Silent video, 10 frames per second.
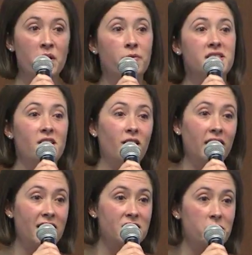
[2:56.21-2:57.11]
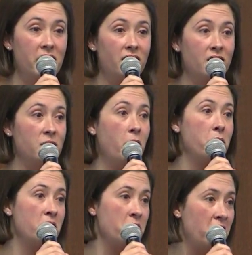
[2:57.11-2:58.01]
We saw last week the
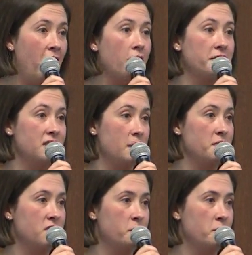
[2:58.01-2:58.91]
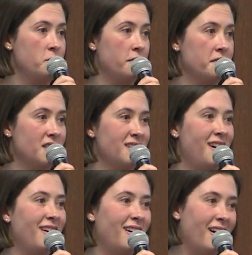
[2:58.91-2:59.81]
Department of Mental Health and Substance Abuse Services got